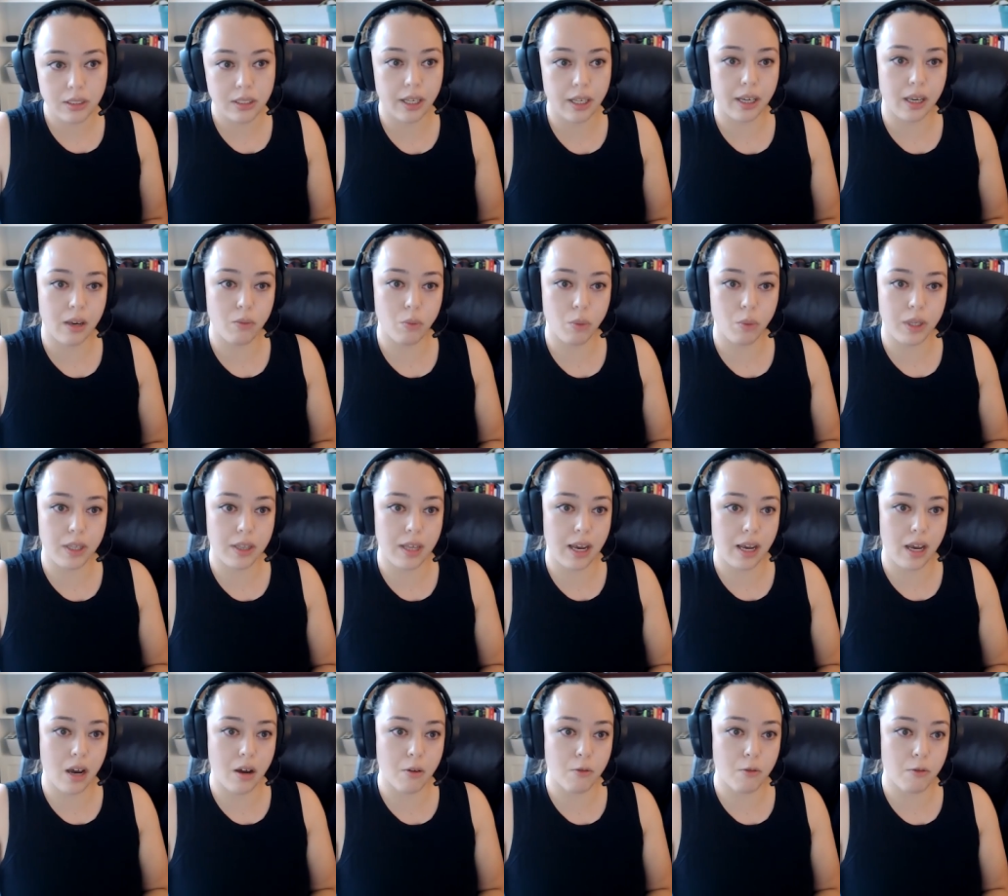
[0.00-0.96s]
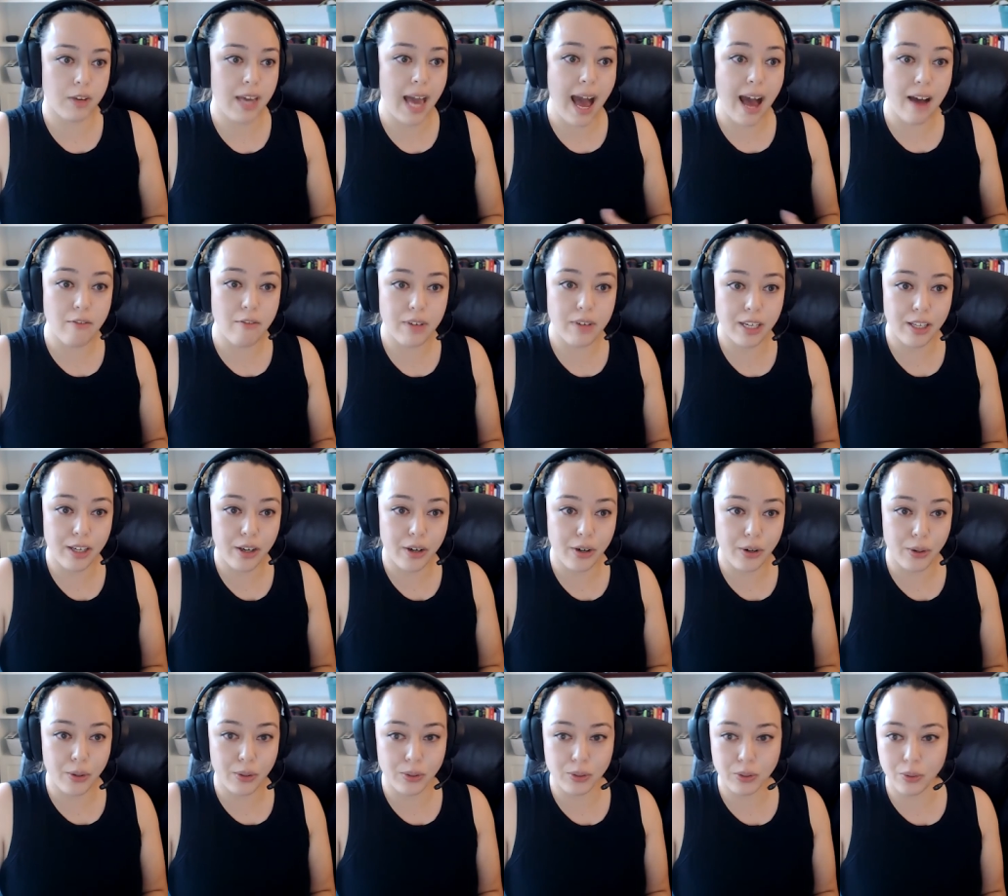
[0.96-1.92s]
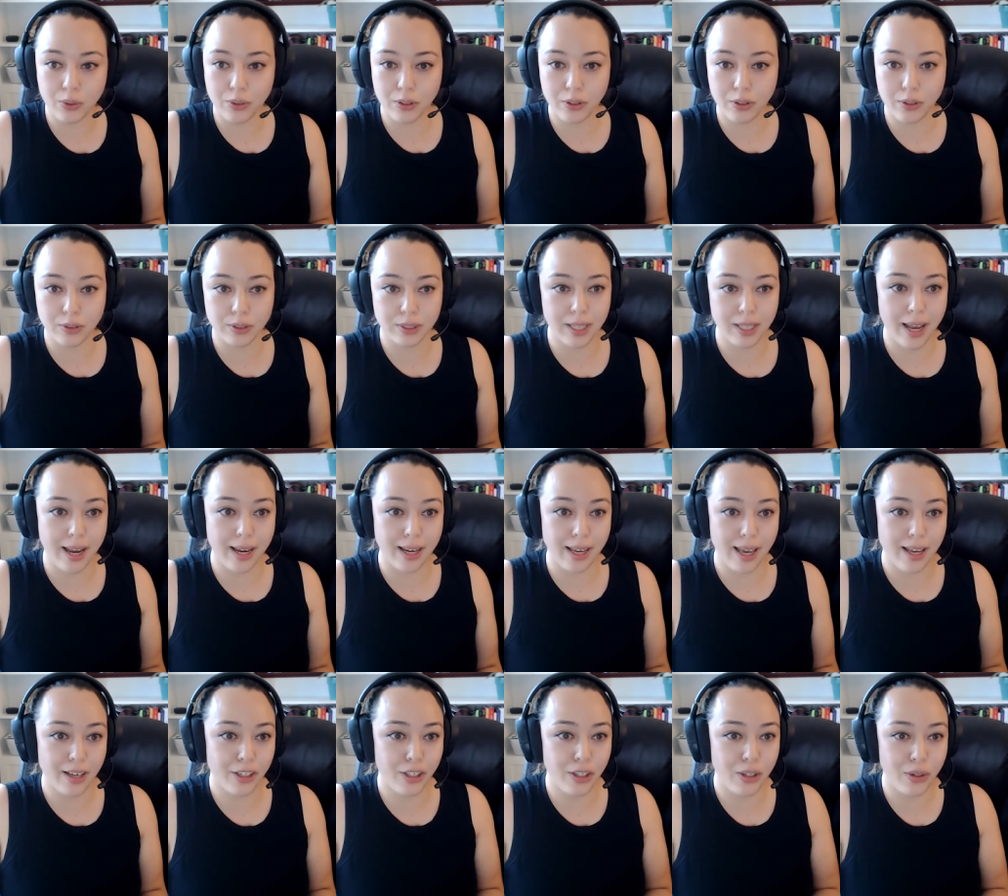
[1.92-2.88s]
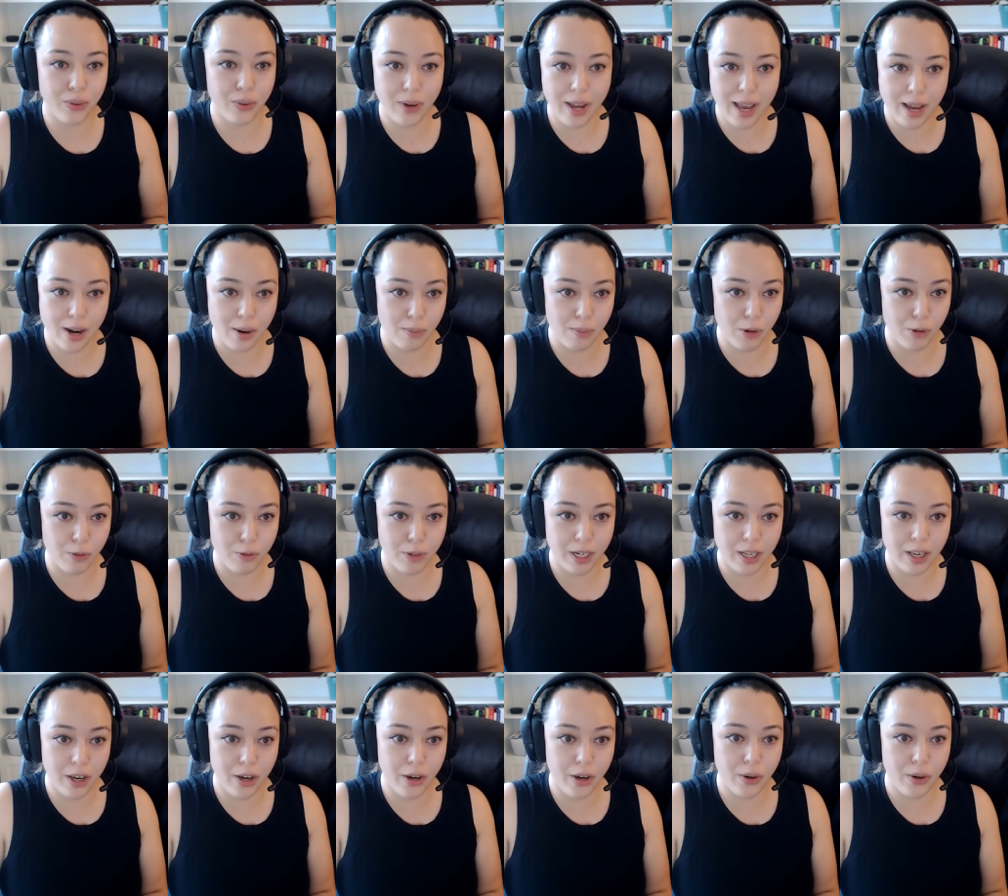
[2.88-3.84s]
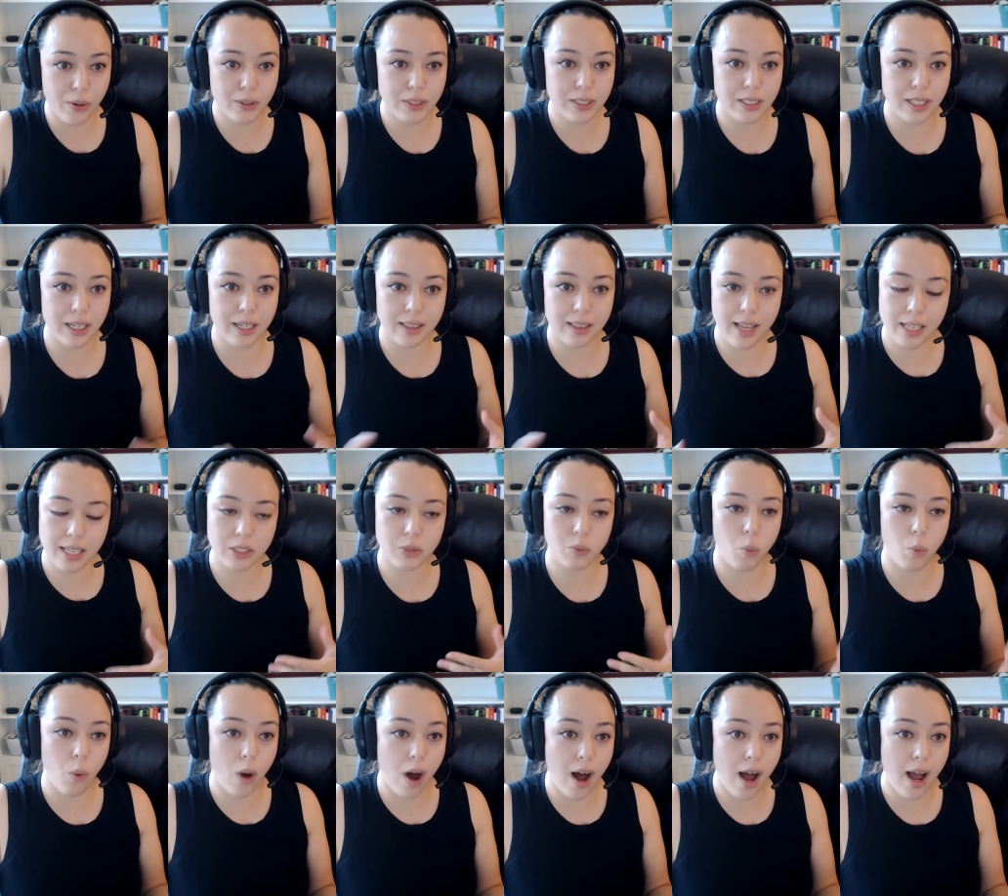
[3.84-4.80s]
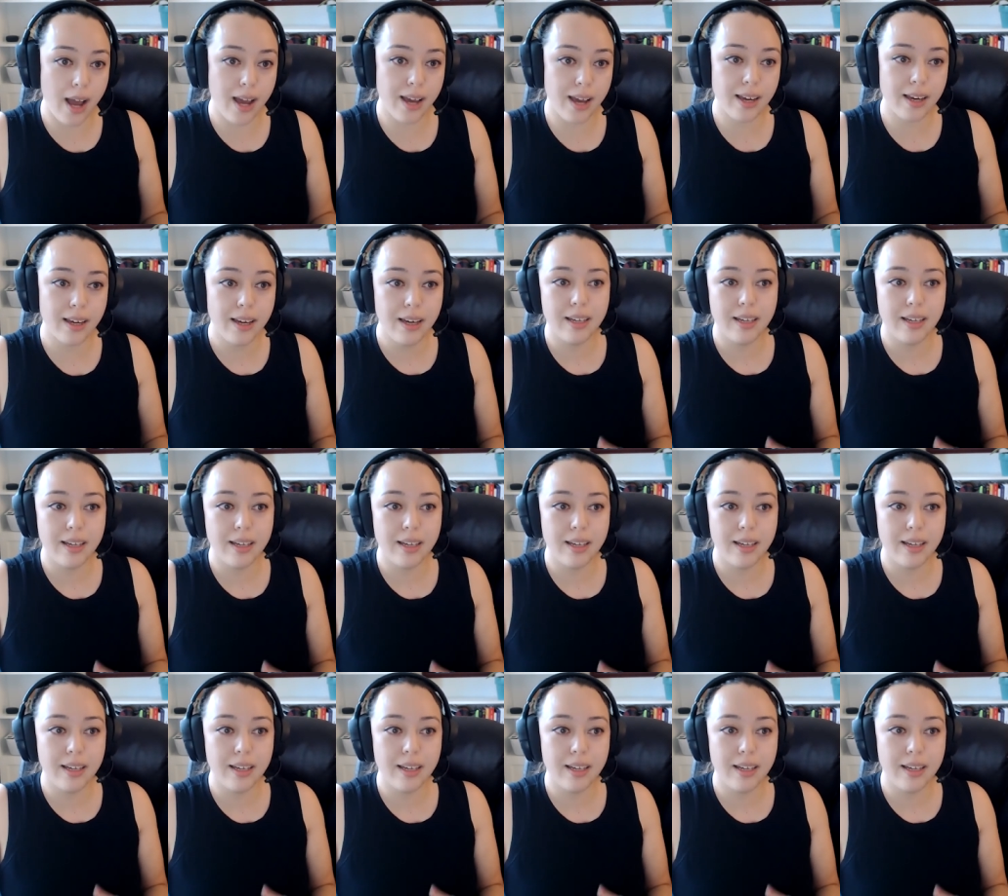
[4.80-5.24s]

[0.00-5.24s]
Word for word: Like if we think of cat videos or those like cute animal videos, like that's why